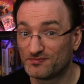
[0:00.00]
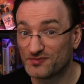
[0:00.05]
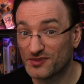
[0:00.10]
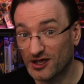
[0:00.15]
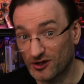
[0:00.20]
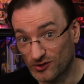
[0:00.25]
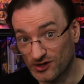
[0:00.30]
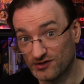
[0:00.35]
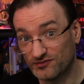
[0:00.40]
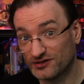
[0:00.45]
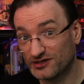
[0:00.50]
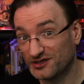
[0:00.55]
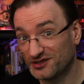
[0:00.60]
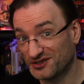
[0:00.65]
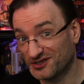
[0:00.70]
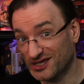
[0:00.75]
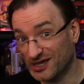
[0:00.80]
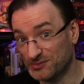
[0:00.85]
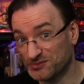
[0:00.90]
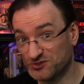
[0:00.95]
However,
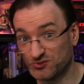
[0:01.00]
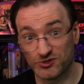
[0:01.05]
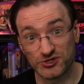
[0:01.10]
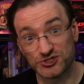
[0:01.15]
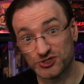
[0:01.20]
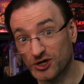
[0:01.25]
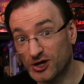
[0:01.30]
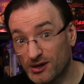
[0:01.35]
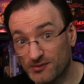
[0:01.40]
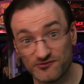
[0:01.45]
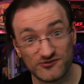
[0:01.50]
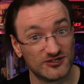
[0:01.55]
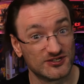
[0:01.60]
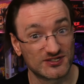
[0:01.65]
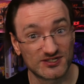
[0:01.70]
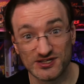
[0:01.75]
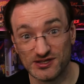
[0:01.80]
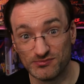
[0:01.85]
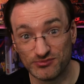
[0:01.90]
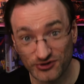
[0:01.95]
games which
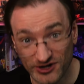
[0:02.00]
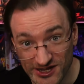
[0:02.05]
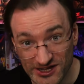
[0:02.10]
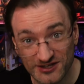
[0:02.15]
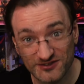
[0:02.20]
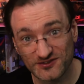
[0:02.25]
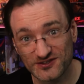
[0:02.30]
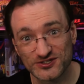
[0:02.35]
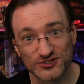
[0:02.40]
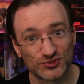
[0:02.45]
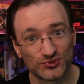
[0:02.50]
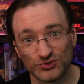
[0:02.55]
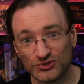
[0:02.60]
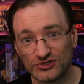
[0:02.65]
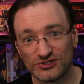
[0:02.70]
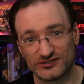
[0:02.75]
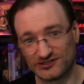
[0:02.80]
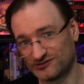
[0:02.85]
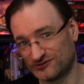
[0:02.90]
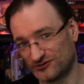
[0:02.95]
obviously break this
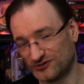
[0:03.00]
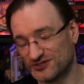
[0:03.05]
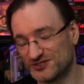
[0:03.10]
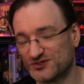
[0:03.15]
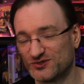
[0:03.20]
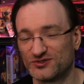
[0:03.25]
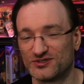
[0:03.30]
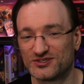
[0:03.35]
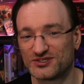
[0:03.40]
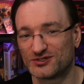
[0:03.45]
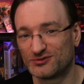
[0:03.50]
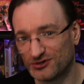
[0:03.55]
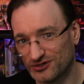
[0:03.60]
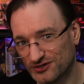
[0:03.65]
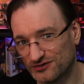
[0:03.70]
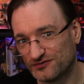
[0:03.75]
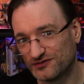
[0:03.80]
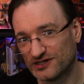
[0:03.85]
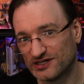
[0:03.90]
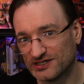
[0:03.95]
rule are also
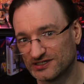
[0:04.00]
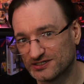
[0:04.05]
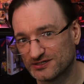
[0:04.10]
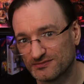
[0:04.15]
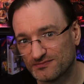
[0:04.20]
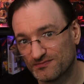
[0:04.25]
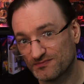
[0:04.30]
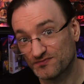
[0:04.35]
disqualified.